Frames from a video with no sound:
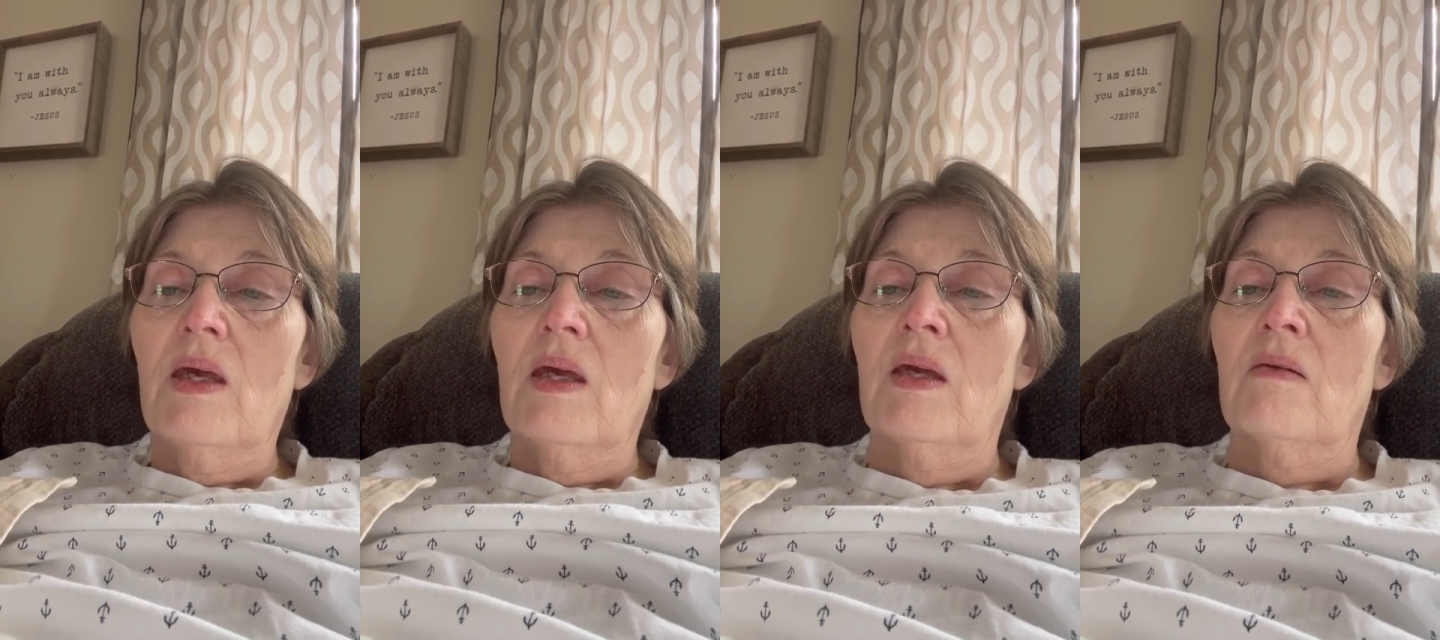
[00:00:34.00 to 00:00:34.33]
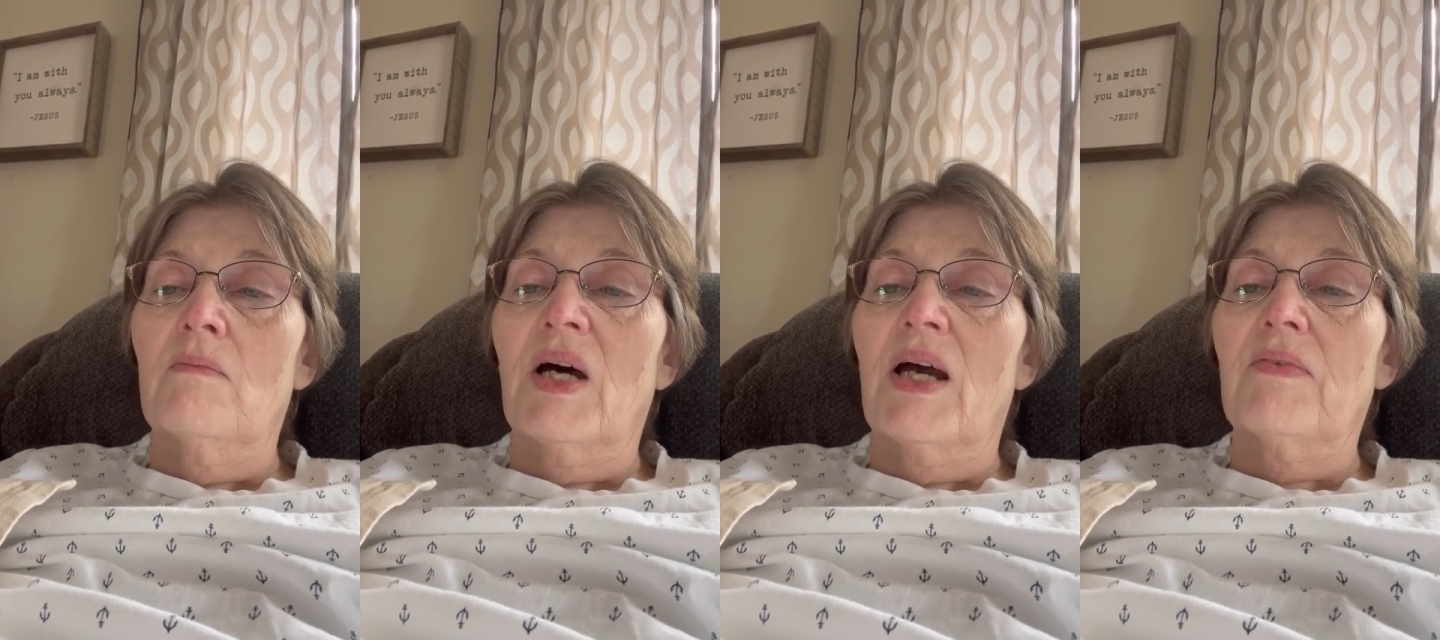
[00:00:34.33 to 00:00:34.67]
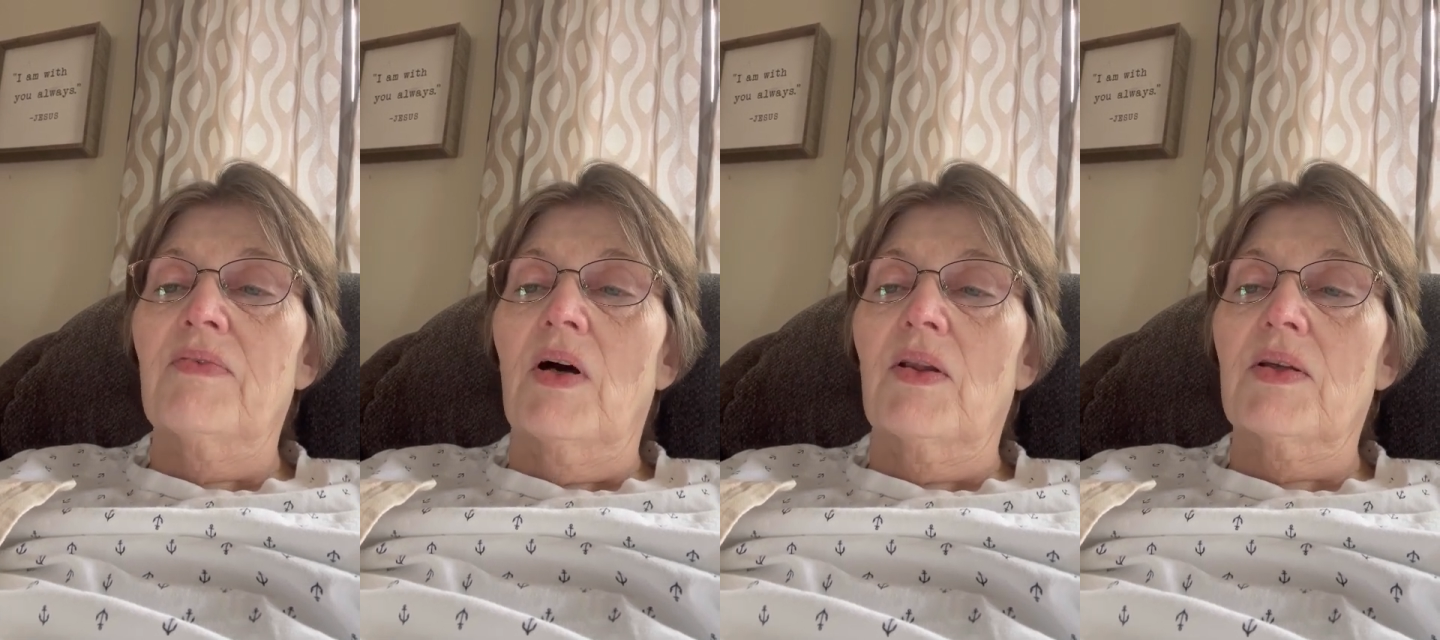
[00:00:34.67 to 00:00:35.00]
In my
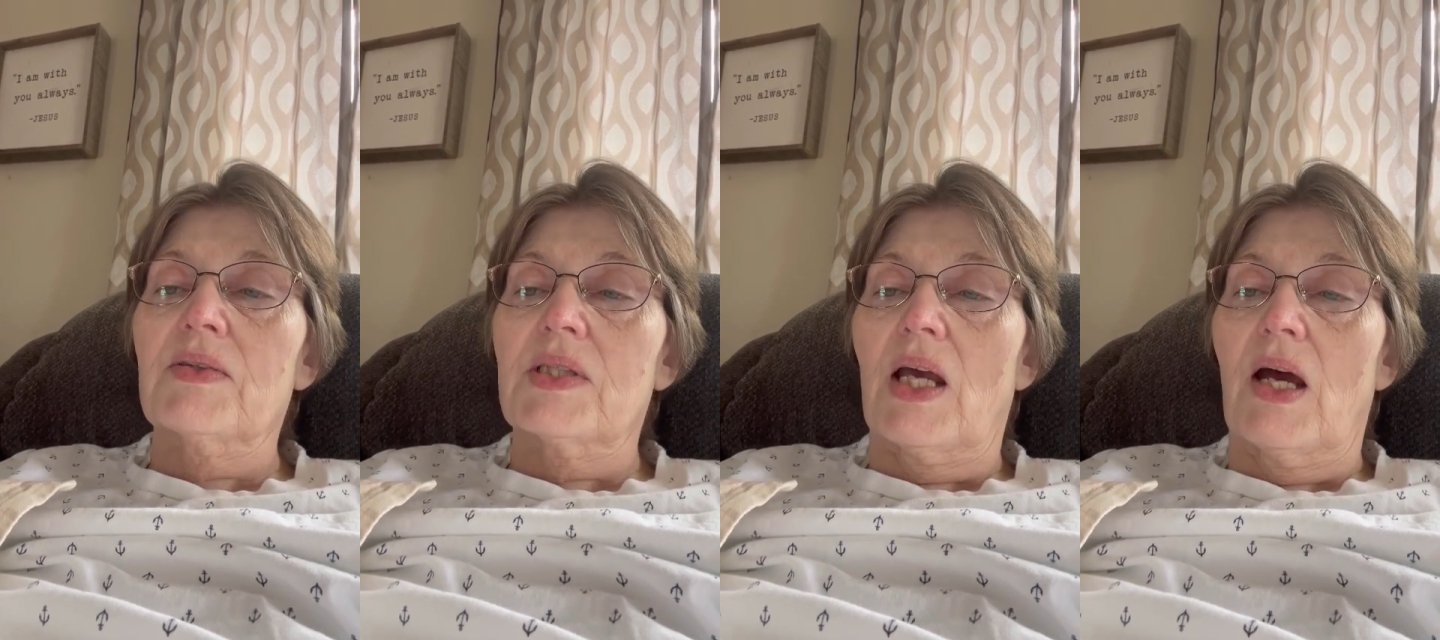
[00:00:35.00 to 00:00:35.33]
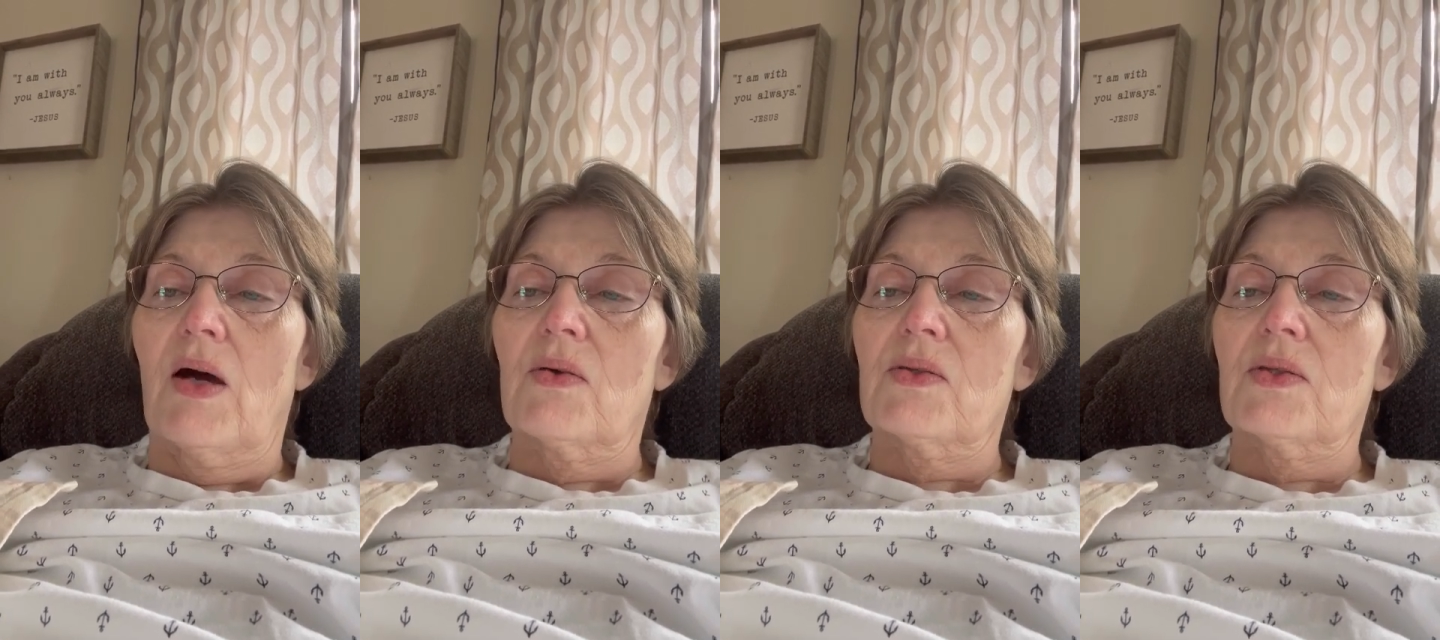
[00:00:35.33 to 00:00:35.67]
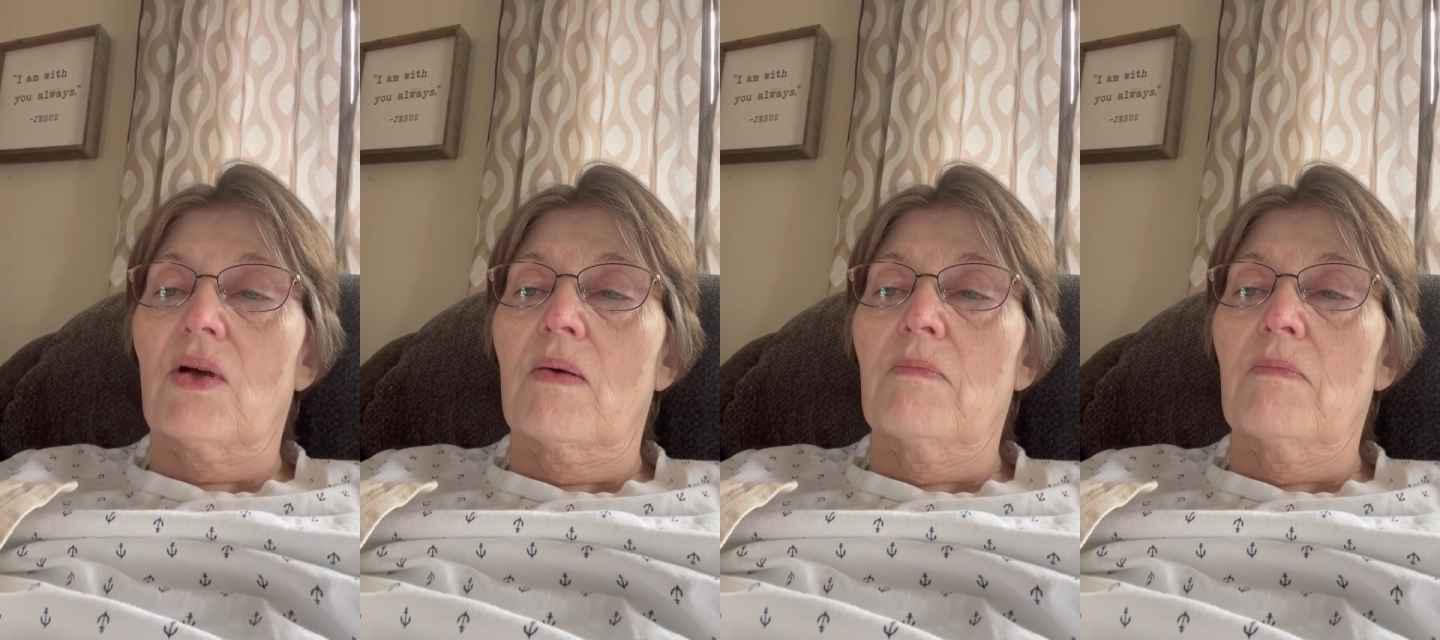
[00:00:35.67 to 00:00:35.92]
Father's house are